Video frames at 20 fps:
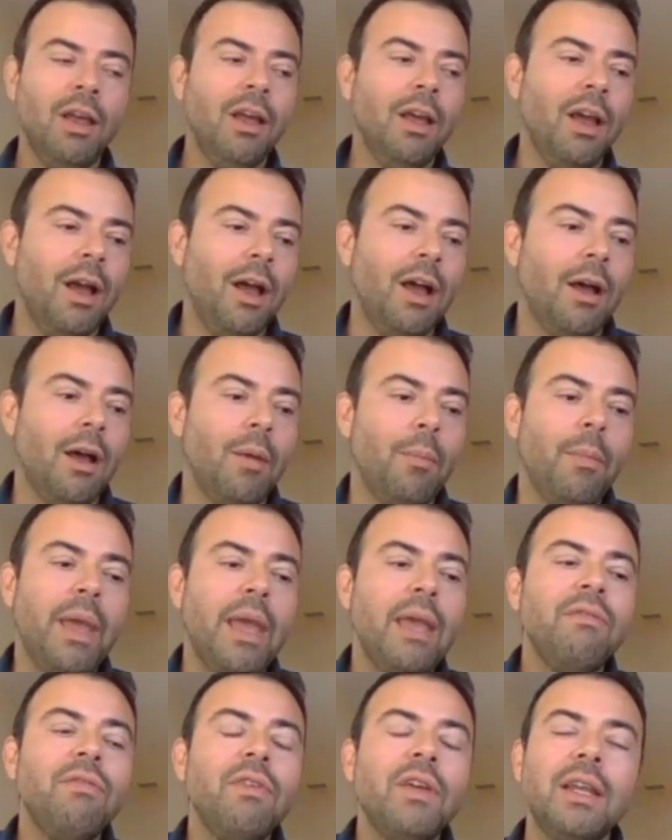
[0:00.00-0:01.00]

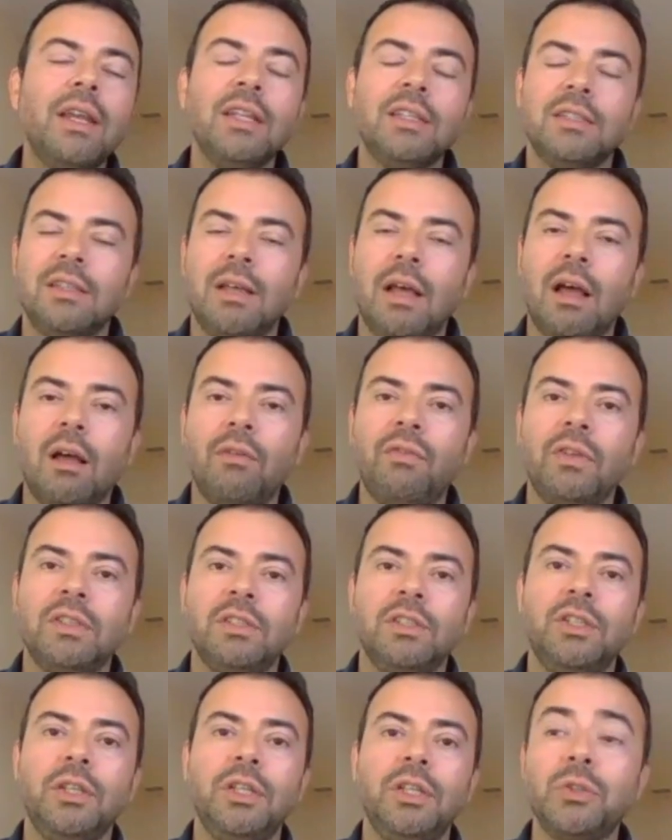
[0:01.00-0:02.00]
Maven itself is
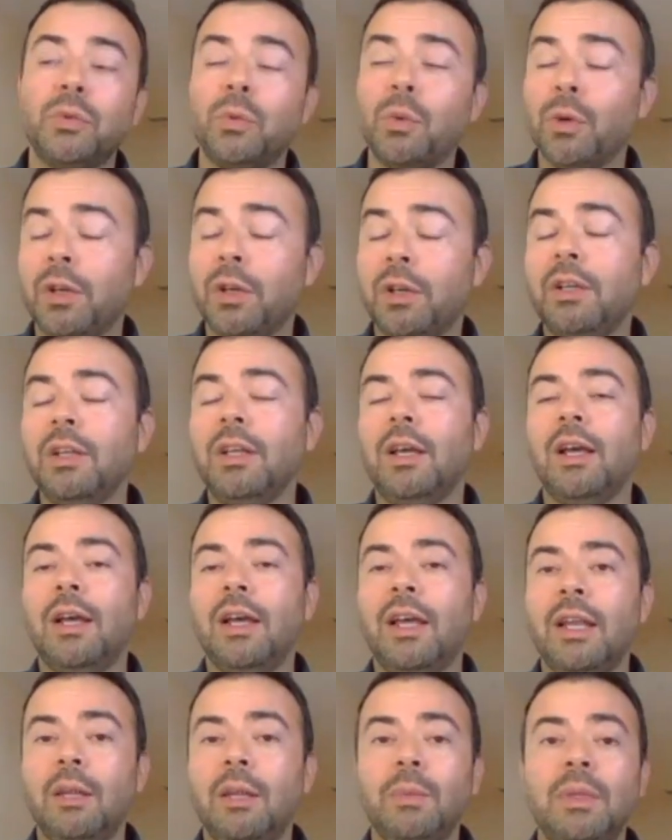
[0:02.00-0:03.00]
a Yiddish word,
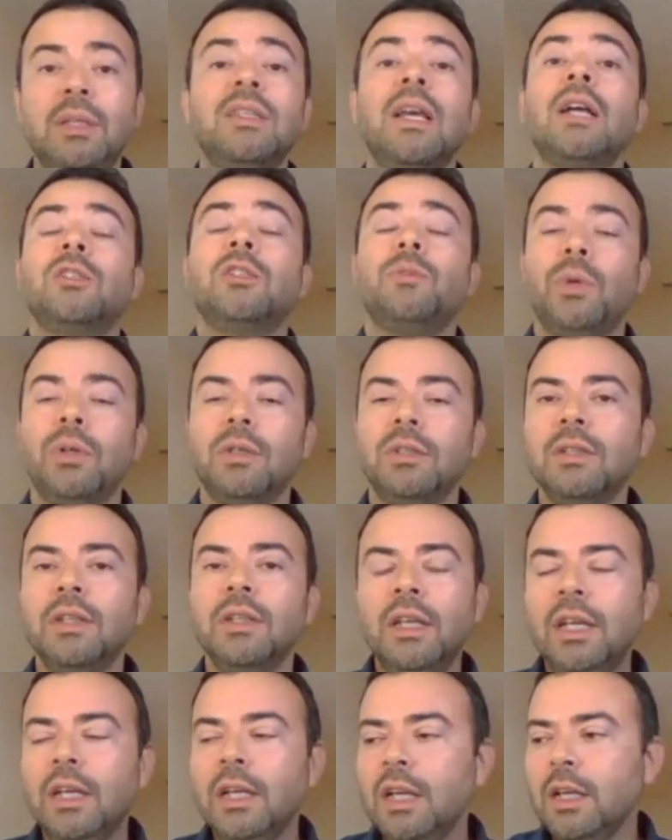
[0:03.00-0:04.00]
and it means expert.
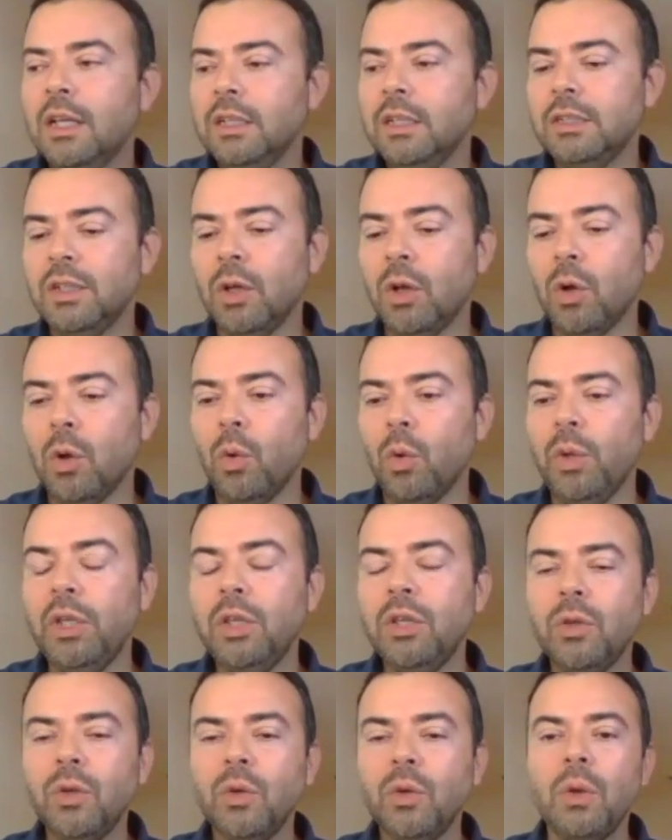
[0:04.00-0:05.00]
So we
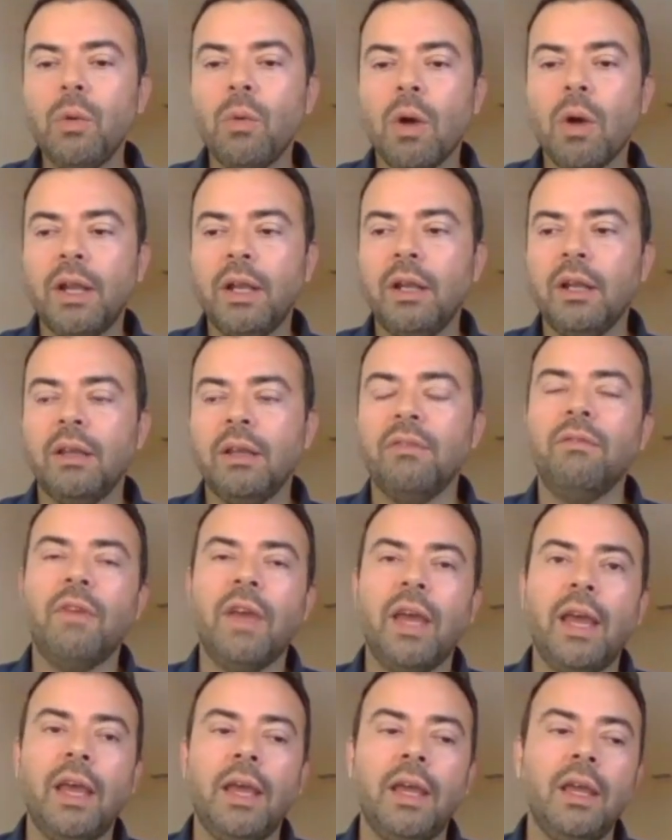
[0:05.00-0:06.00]
knew we wanted to
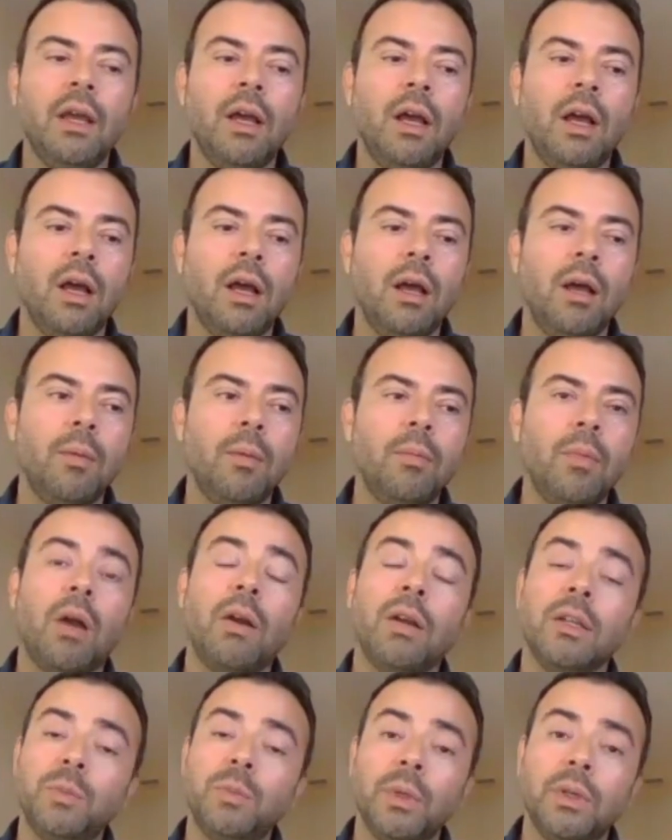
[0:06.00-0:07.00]
convey our
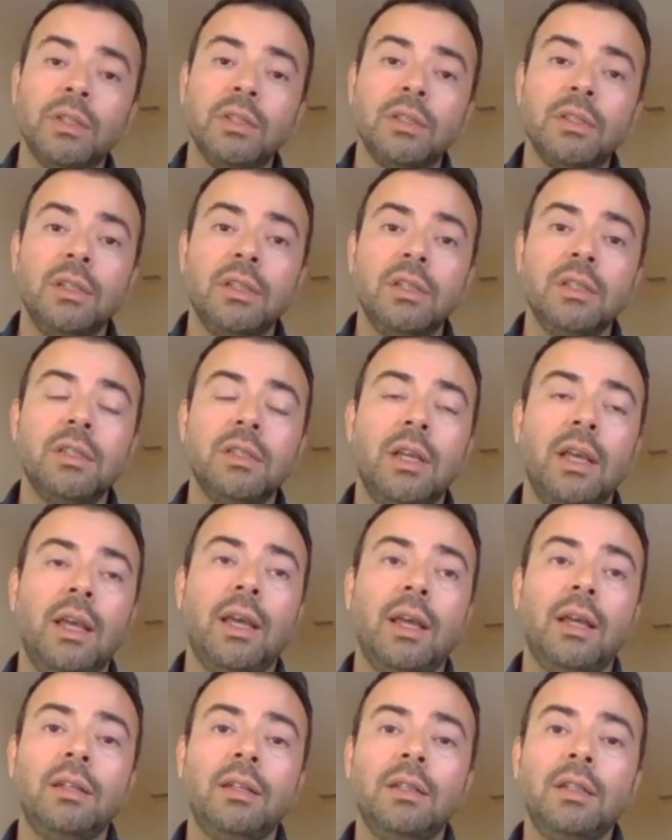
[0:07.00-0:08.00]
experiences
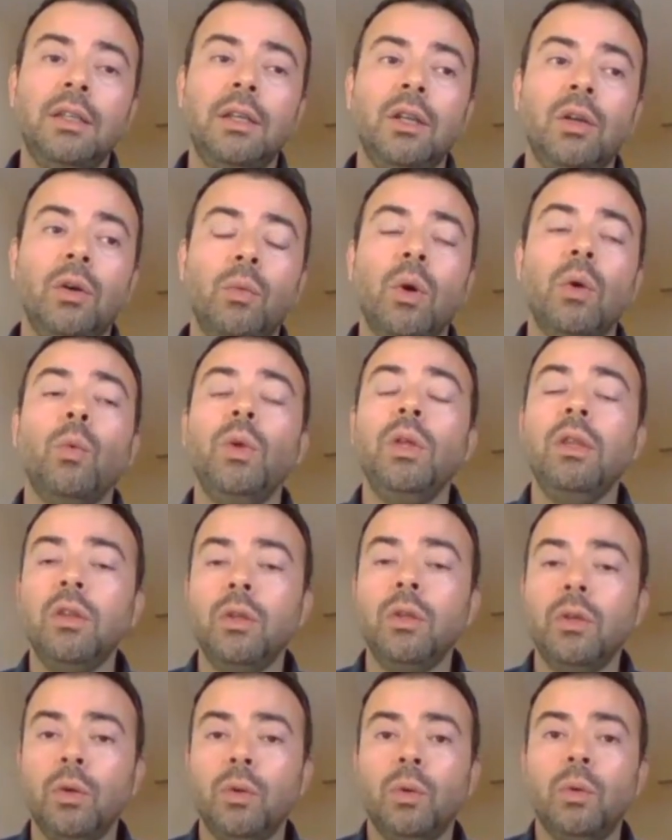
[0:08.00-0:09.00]
and, you know, what we
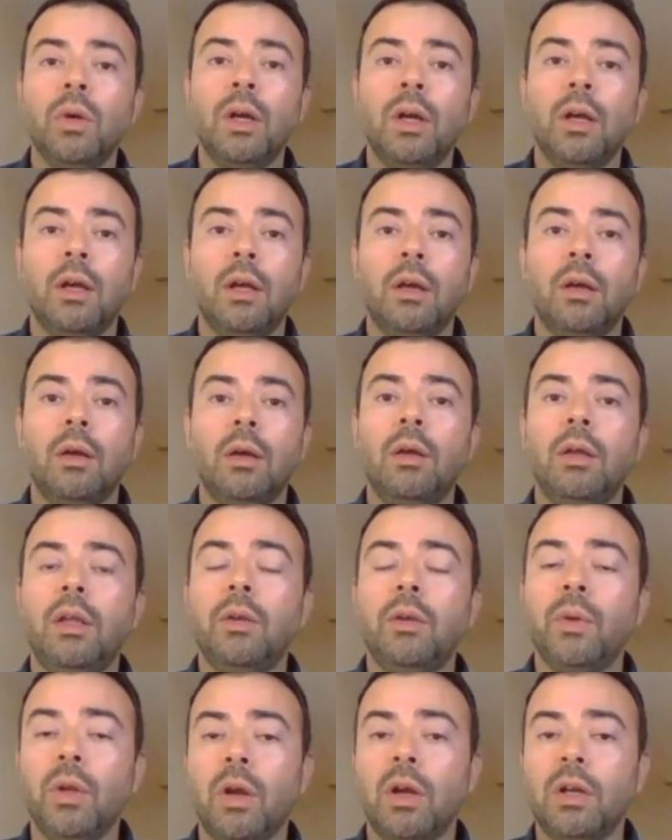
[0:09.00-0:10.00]
knew
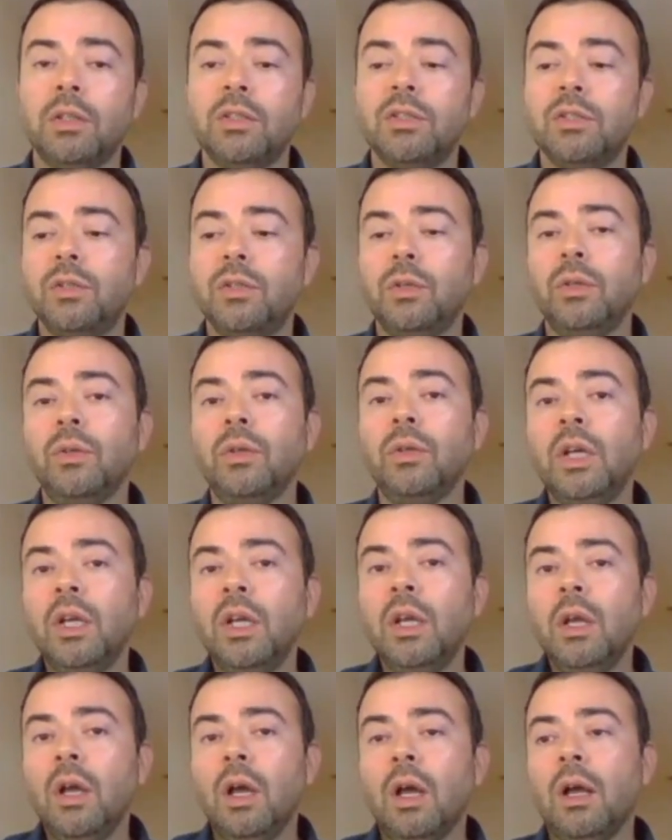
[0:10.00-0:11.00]
in regards to
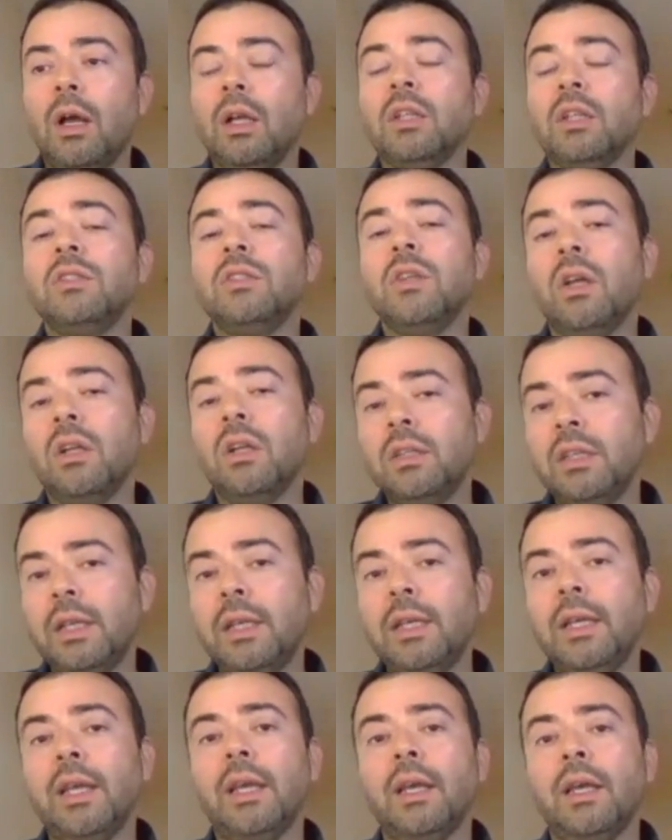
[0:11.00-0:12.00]

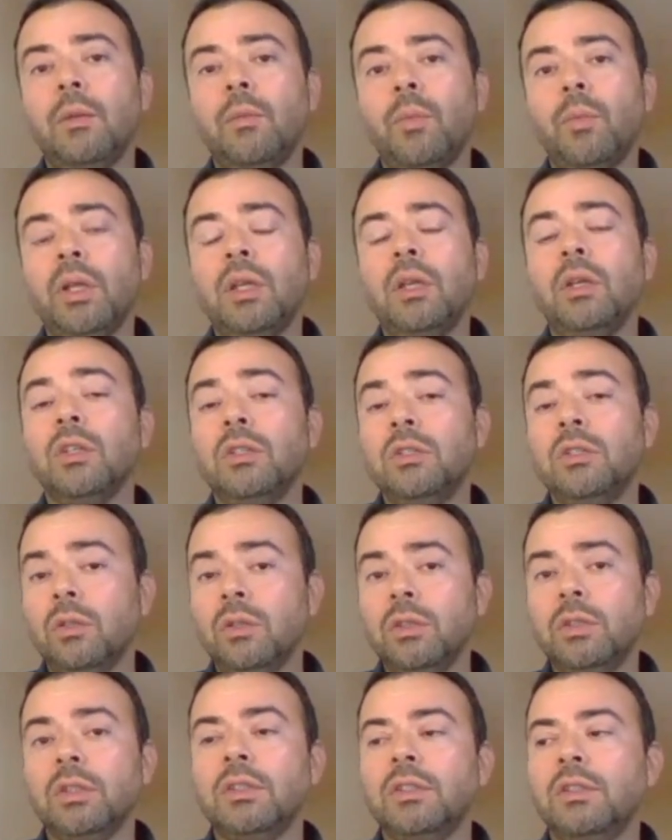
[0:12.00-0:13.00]
consulting and bringing good
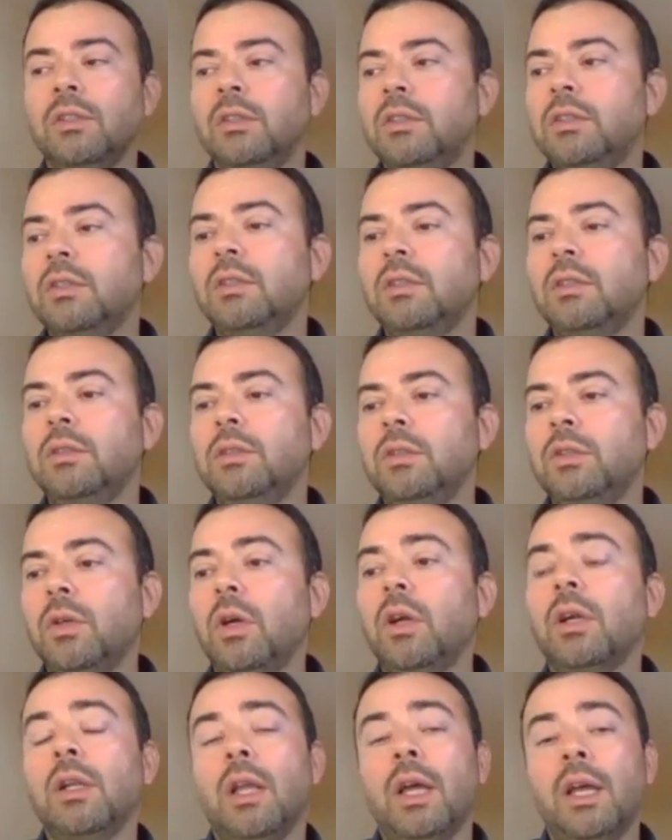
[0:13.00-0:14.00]
solutions to
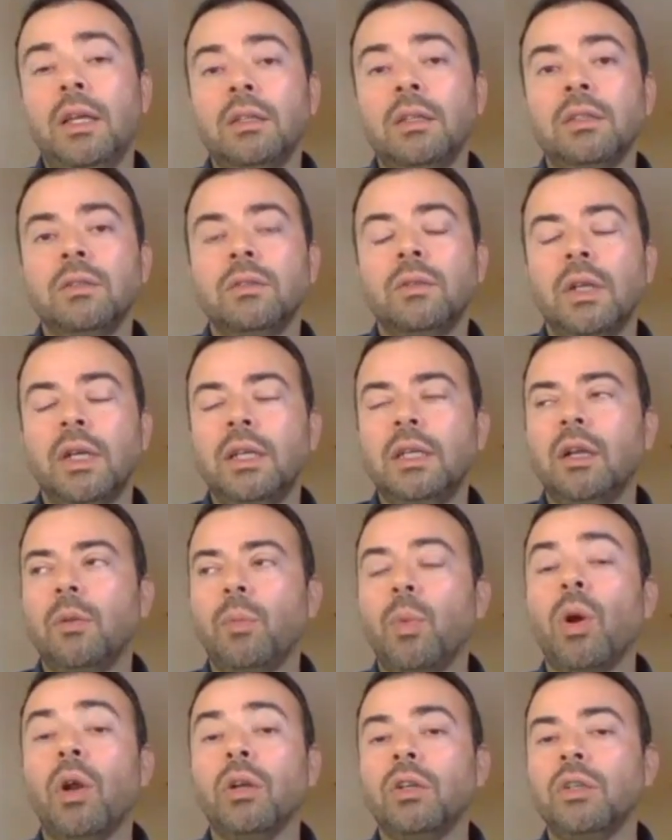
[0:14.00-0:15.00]
our clients, right, our
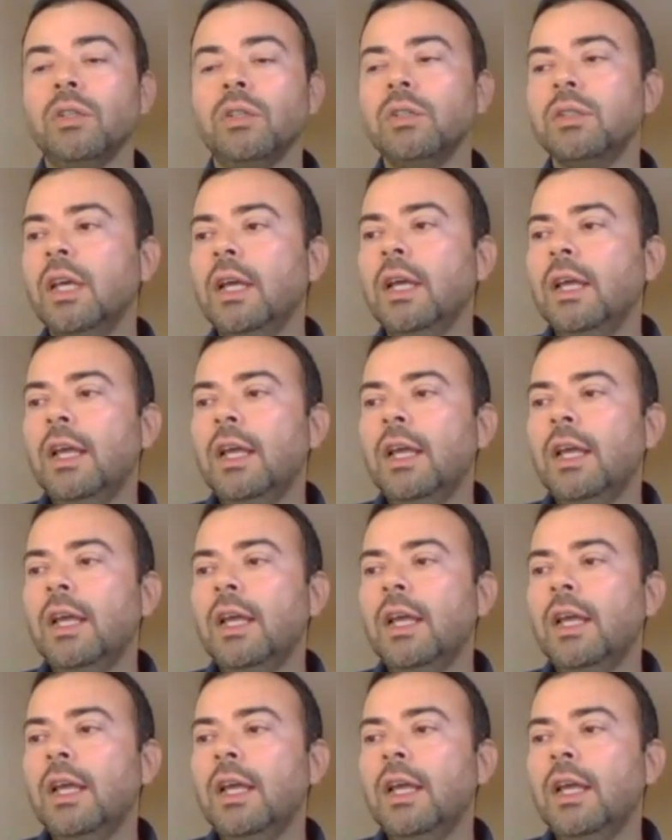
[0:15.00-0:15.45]
partners.